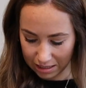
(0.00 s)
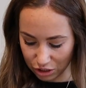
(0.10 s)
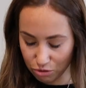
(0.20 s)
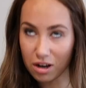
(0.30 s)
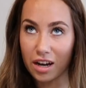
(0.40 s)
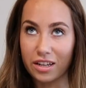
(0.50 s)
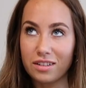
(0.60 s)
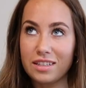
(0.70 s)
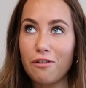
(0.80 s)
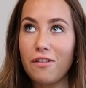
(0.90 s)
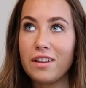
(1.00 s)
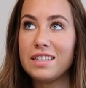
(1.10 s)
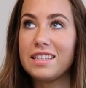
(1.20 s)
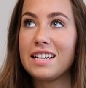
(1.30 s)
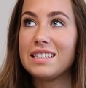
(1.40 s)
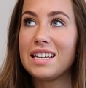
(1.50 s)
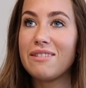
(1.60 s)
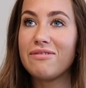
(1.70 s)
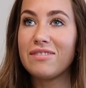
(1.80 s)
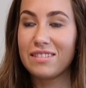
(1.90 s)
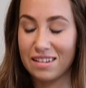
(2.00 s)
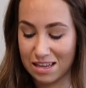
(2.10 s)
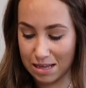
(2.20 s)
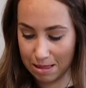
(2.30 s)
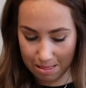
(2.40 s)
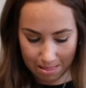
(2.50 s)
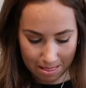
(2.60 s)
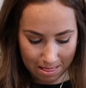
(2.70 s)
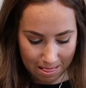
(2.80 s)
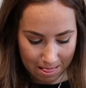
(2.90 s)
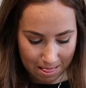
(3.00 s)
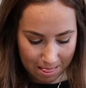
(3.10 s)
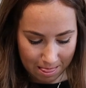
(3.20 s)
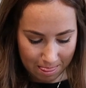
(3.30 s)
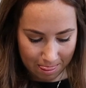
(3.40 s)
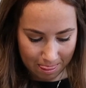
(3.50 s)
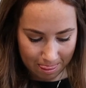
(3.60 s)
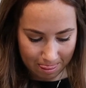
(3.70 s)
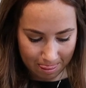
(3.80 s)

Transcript: Did you cut yourself on this last time? Did I? Maybe.